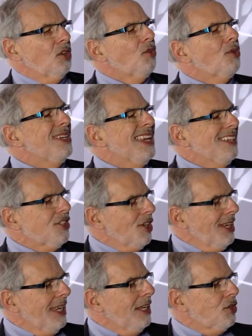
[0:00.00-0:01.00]

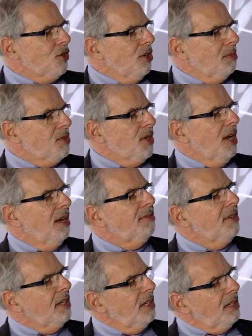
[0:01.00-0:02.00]
credentialing in terms
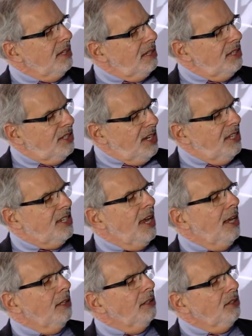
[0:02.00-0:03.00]
of
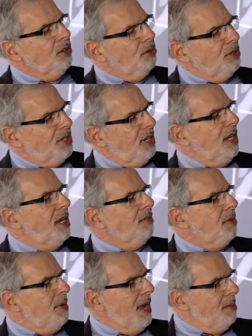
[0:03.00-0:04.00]
detailed critique
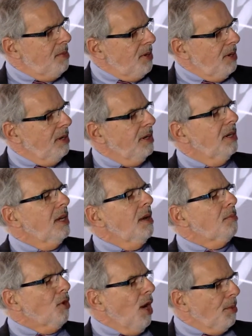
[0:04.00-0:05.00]
of the paper,
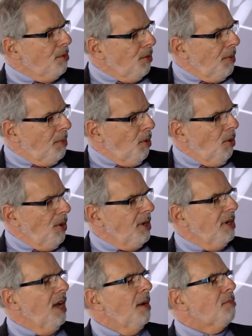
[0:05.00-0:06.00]
proper
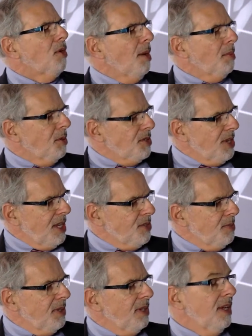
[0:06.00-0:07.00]
report, a proper
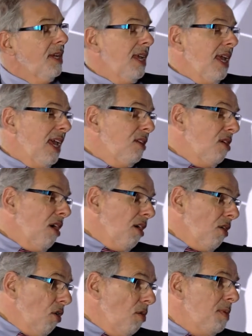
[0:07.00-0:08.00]
assessment. And
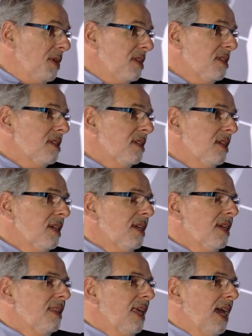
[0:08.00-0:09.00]
our hope is
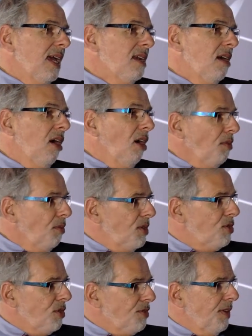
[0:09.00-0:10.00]
that our
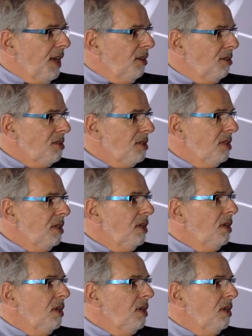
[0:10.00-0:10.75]
research fellows